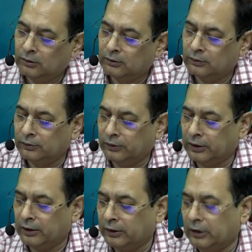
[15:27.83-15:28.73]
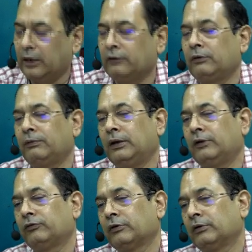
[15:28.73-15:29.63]
They are regressive in
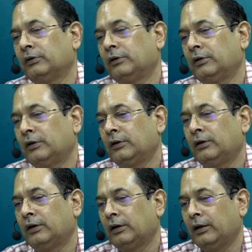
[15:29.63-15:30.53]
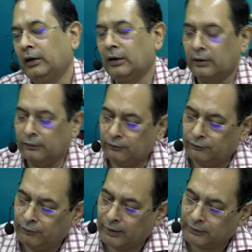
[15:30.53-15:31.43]
nature. Here,
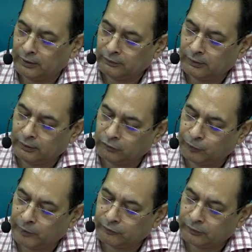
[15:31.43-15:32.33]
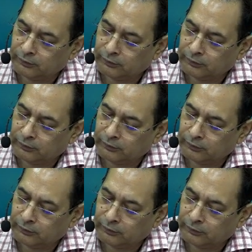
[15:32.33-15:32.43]
whether is a rich person